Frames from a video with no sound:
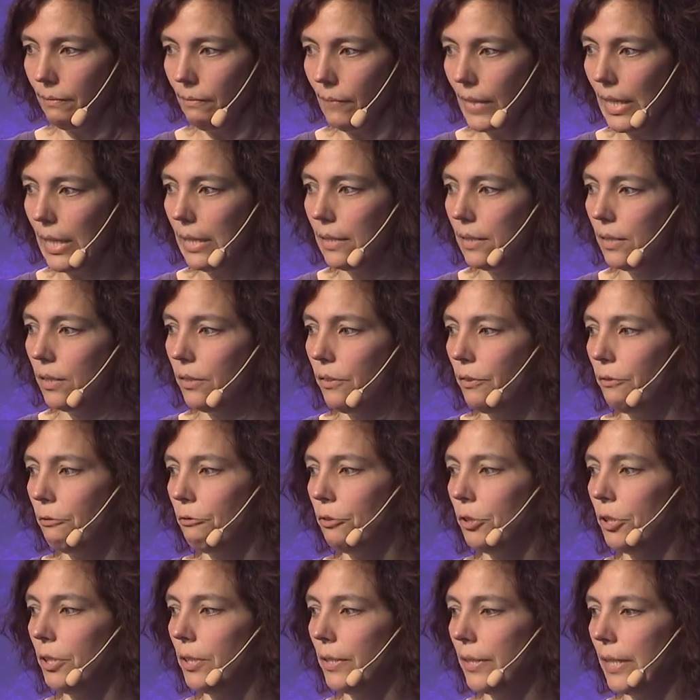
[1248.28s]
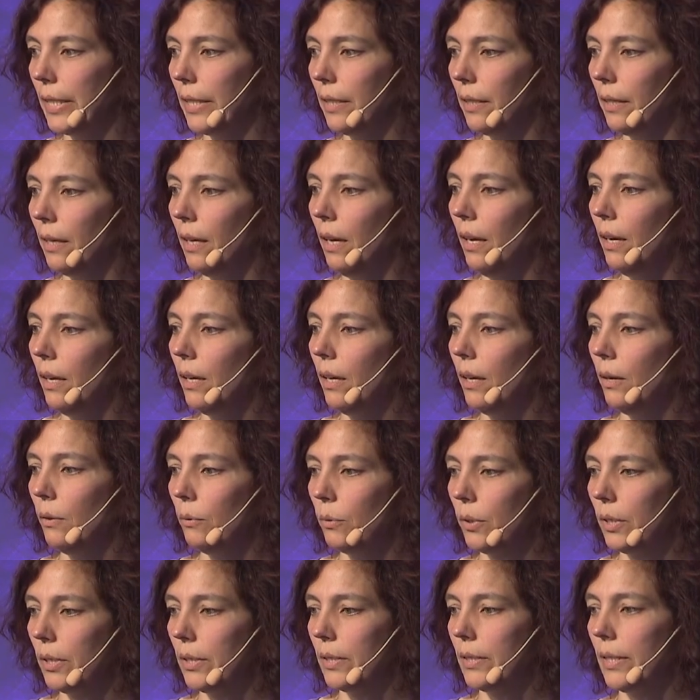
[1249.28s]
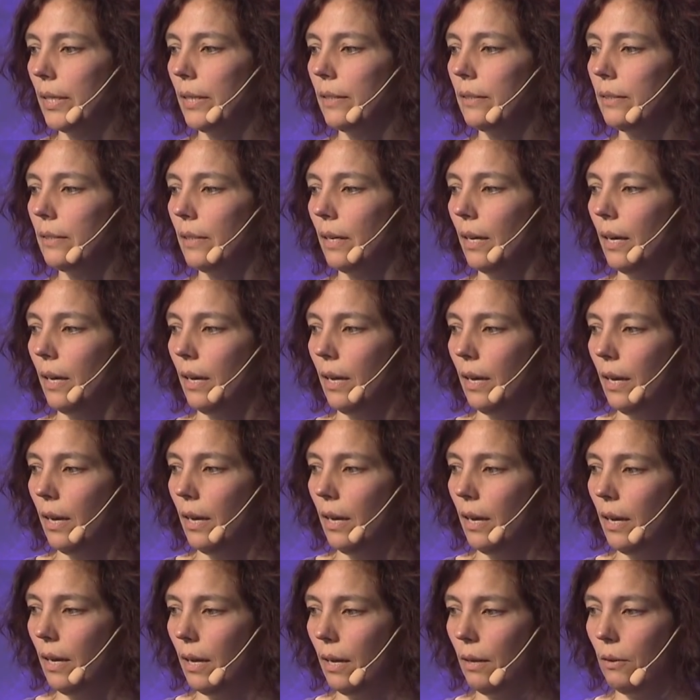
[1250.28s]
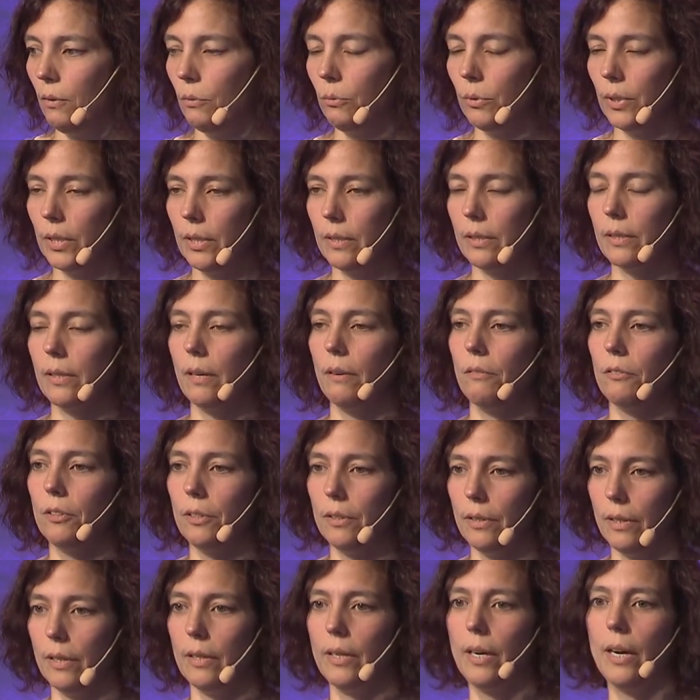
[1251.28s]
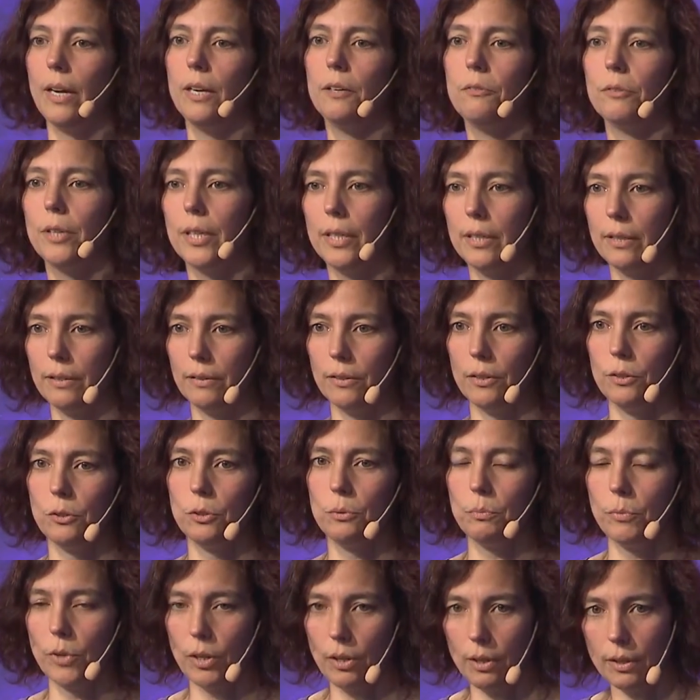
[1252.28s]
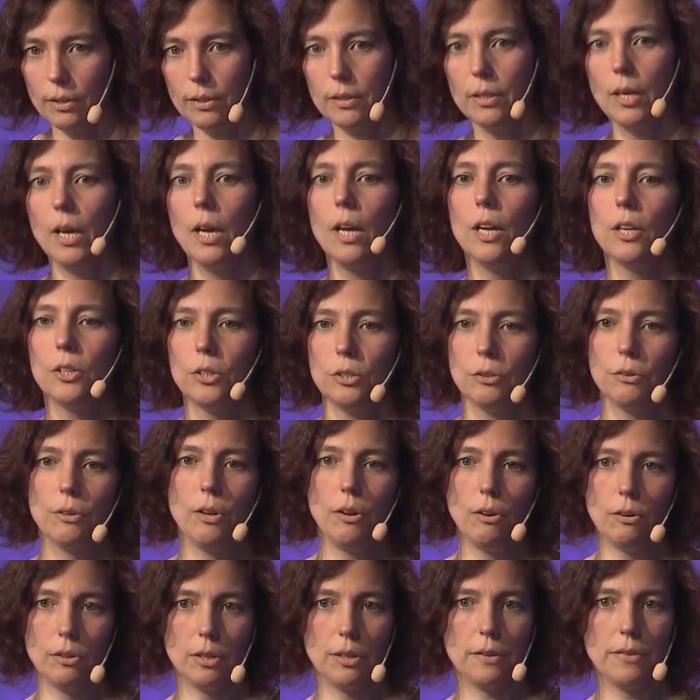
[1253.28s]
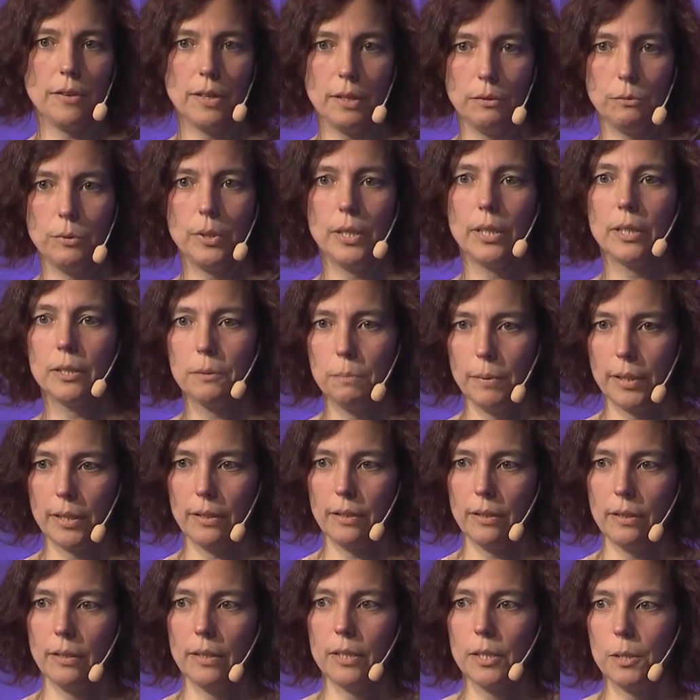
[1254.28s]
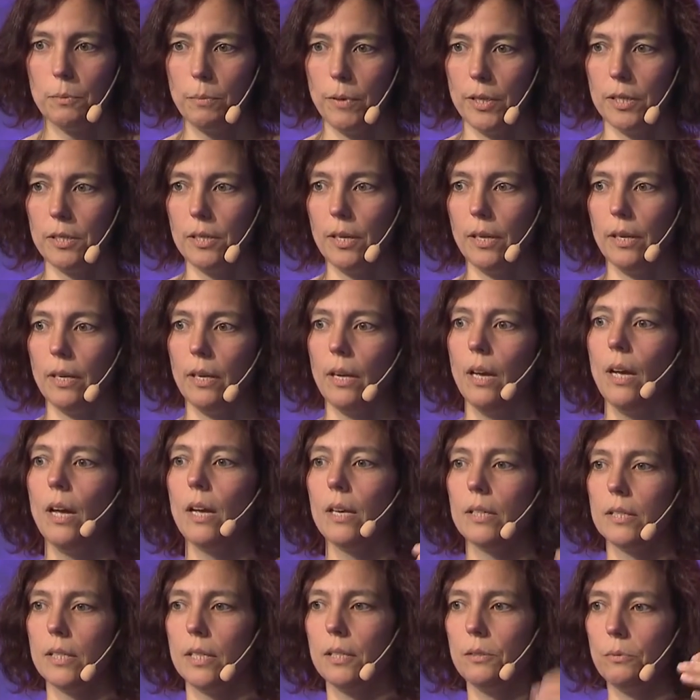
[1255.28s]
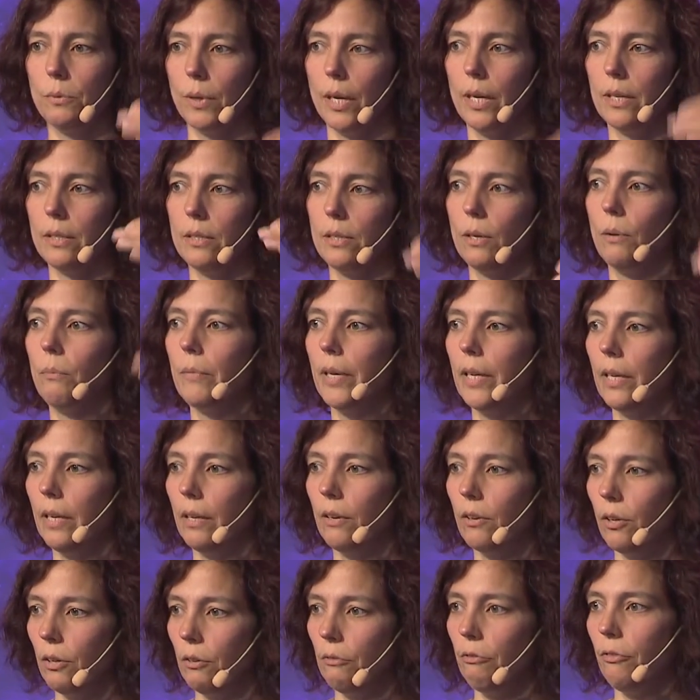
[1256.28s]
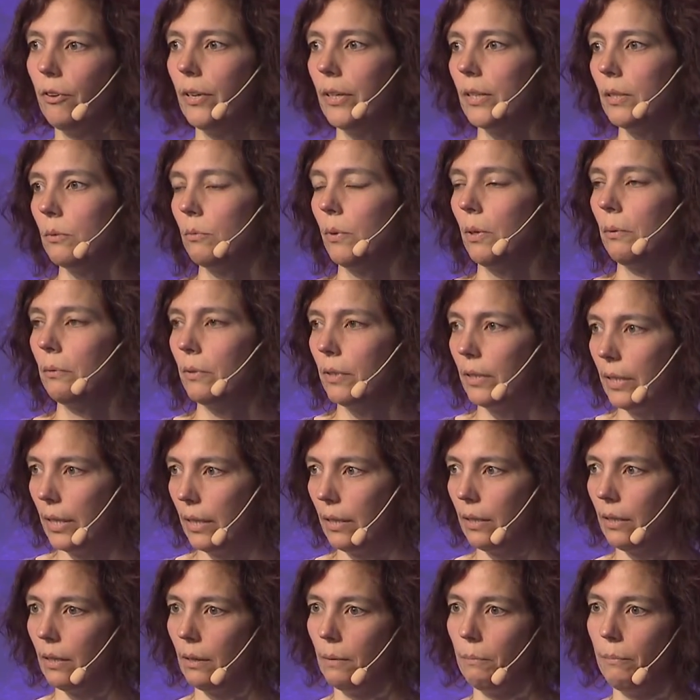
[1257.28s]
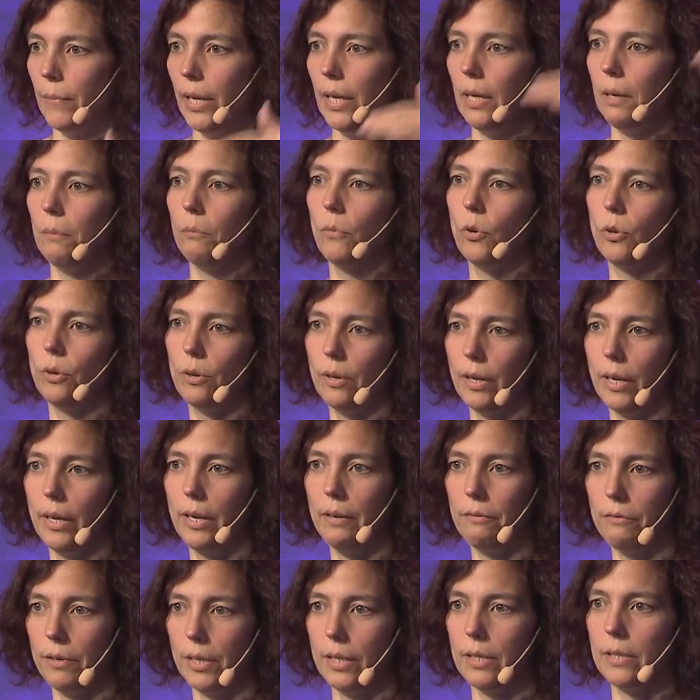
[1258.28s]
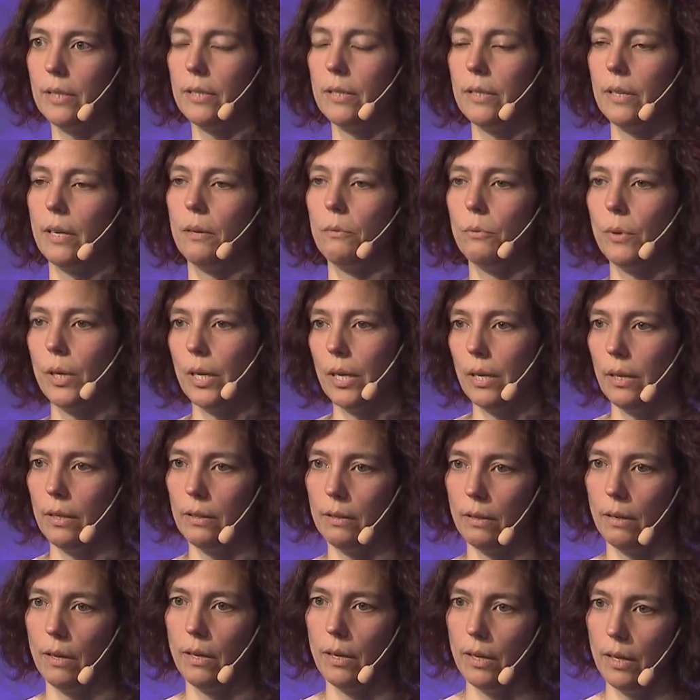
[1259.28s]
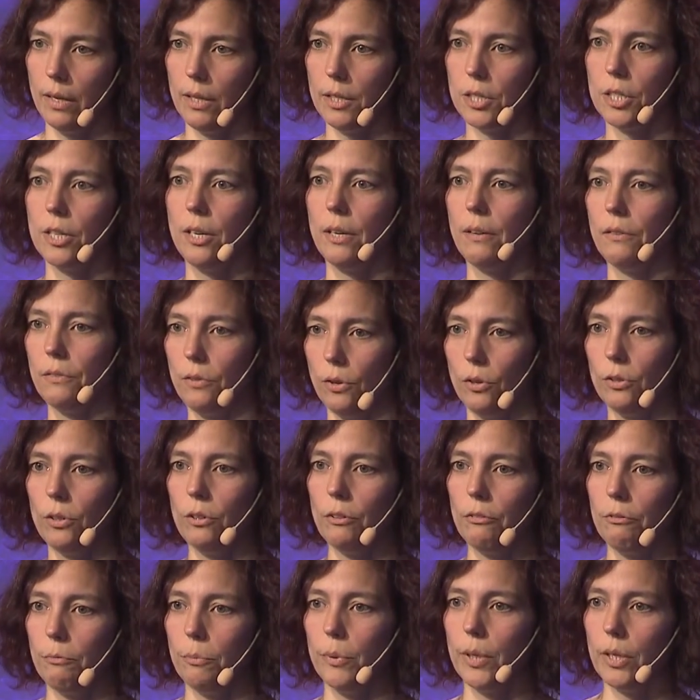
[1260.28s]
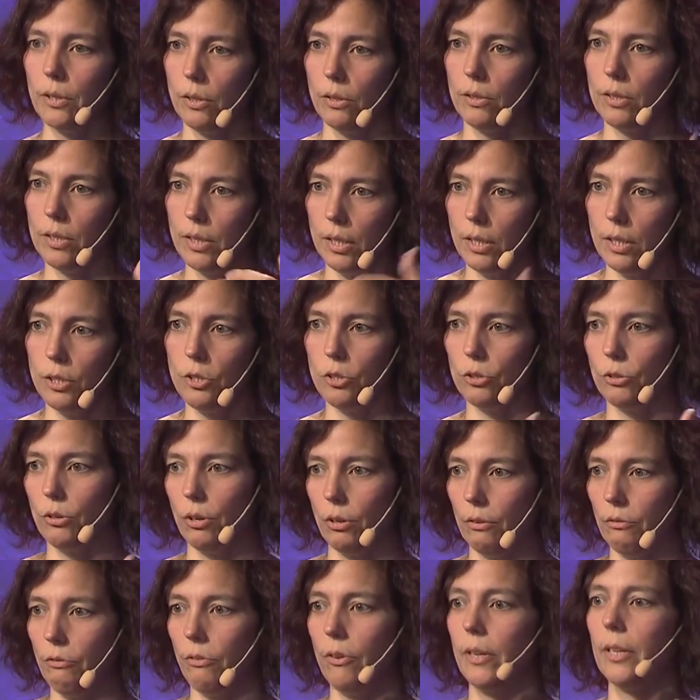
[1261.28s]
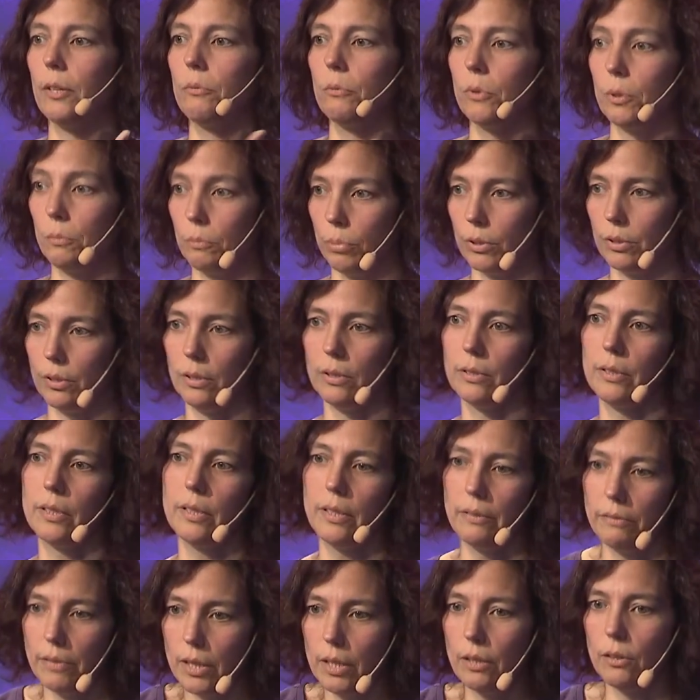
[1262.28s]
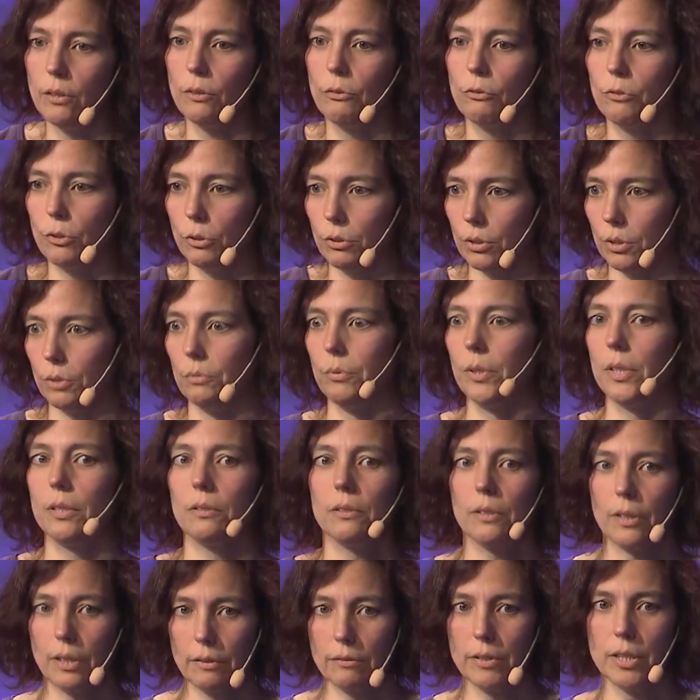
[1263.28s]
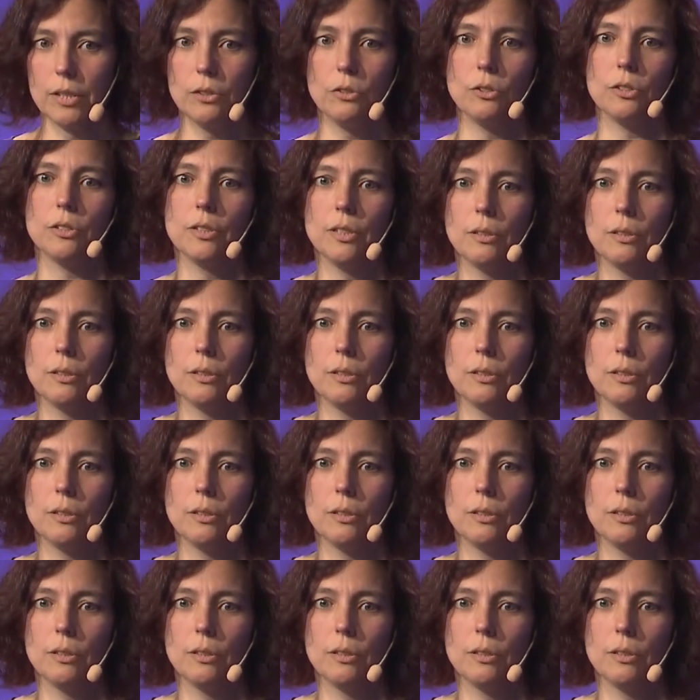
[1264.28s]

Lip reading: So the first thing was that we discovered that hydrating those models took longer than we expected, especially since we had so many conflicts. We would get many more events than we had initially thought of, because each conflict would produce an event. Of course, we're doing event sourcing.